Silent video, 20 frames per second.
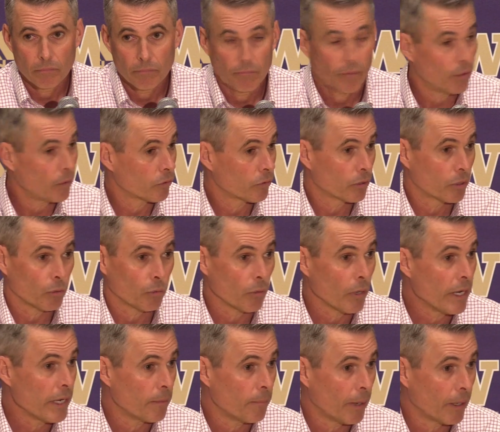felt
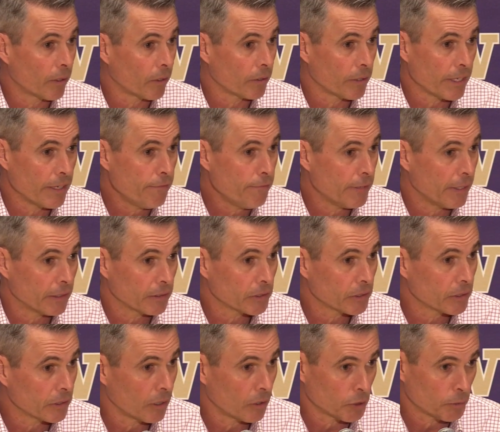great about our
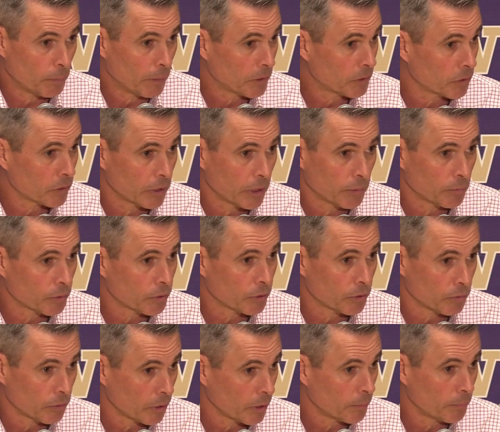defense and our special teams
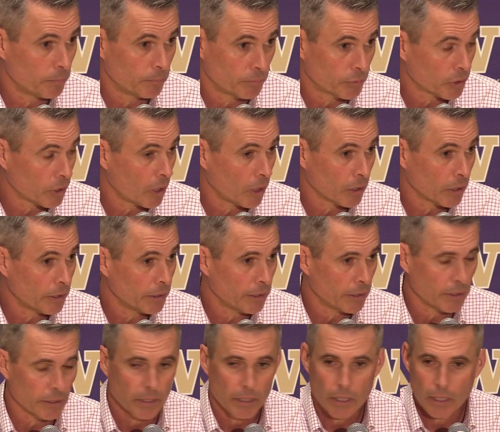was really solid.
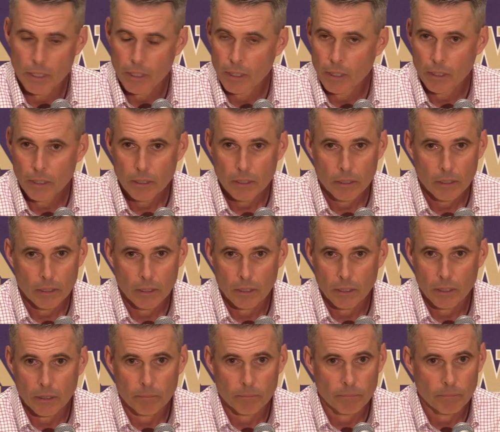And
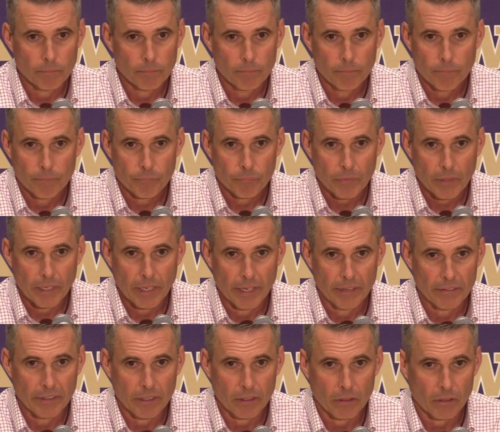
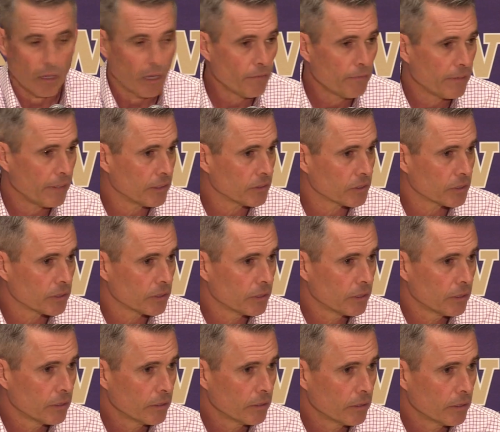then on offense,
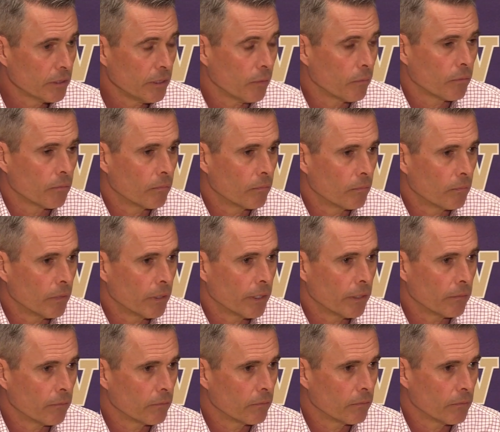you know, we
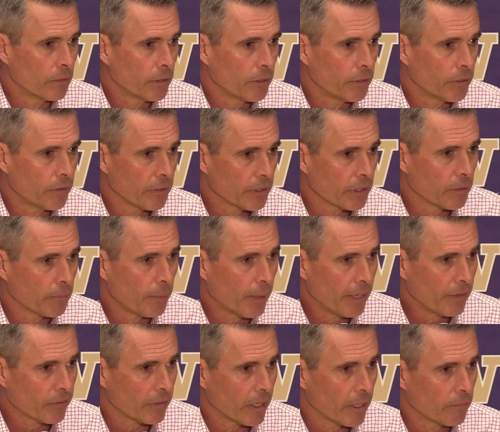didn't do anything in the
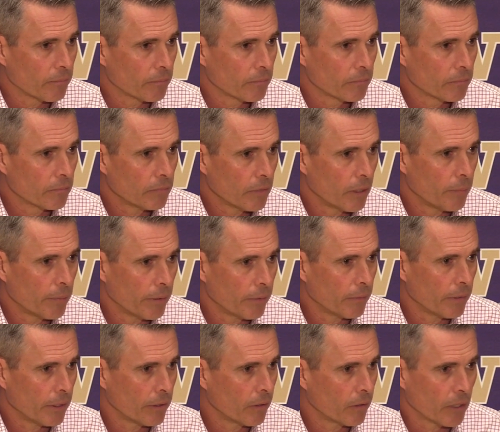pass game. I mean,
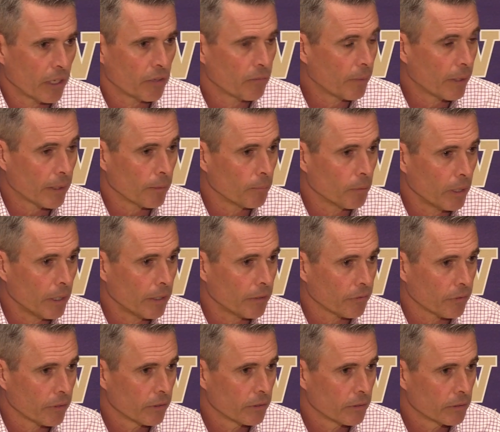we had no guys making
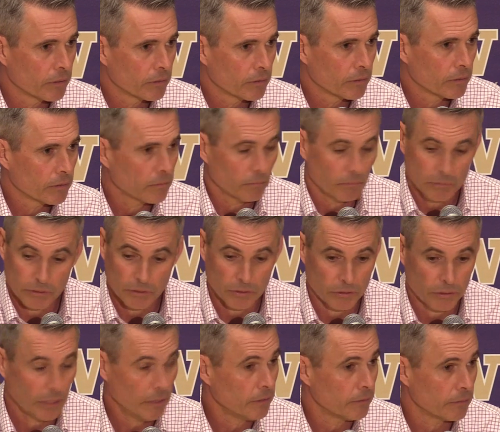plays. We
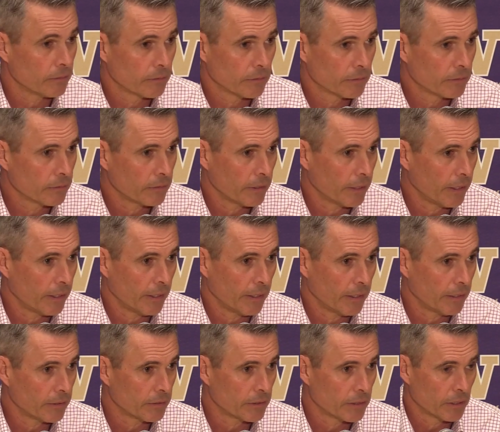just didn't.
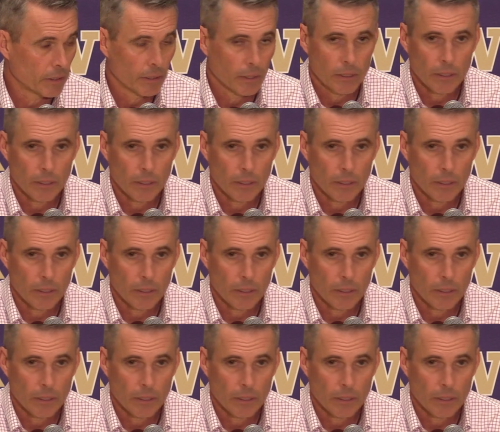And